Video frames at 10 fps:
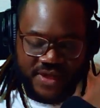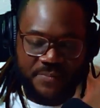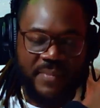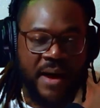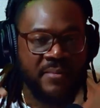
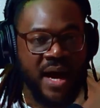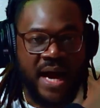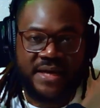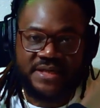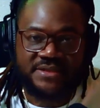my
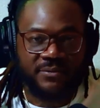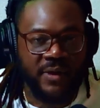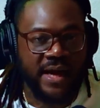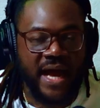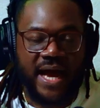mind is the
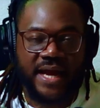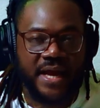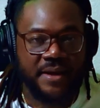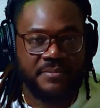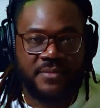way I
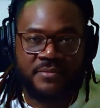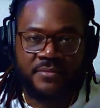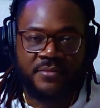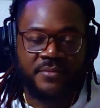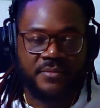am.
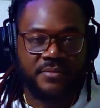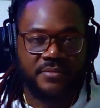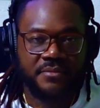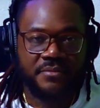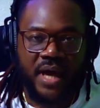
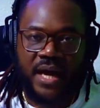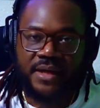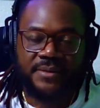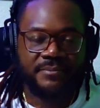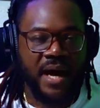
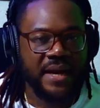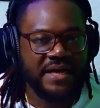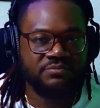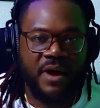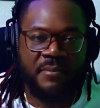
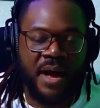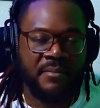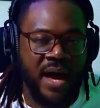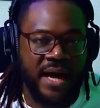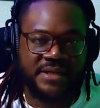That's why my
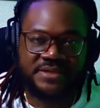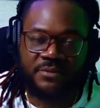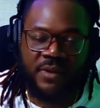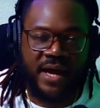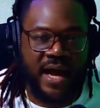mind is
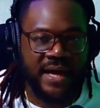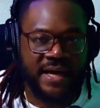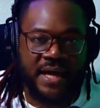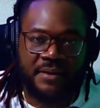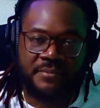the way I
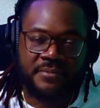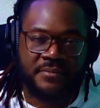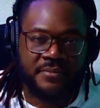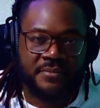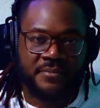am.
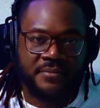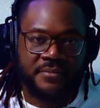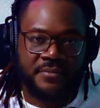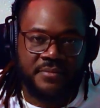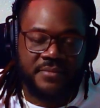
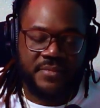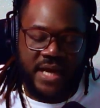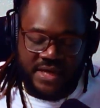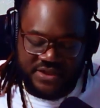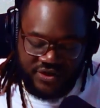
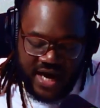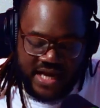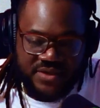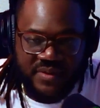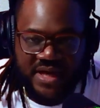And it's
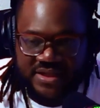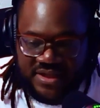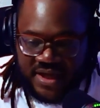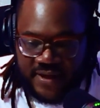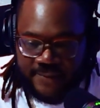crazy because
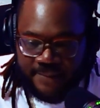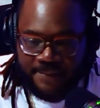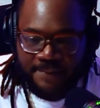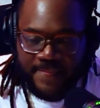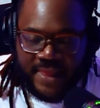look,
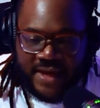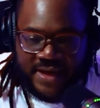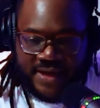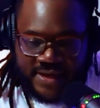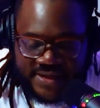
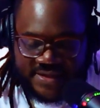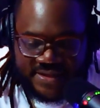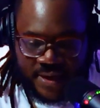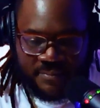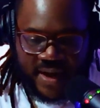
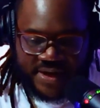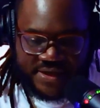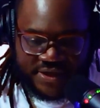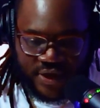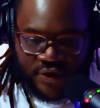somebody
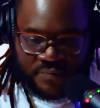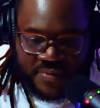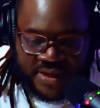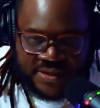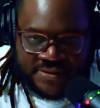told
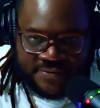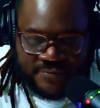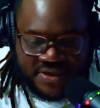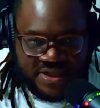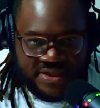me,
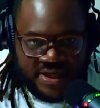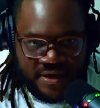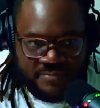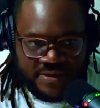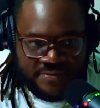what'd she
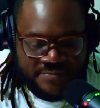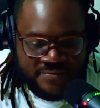tell me?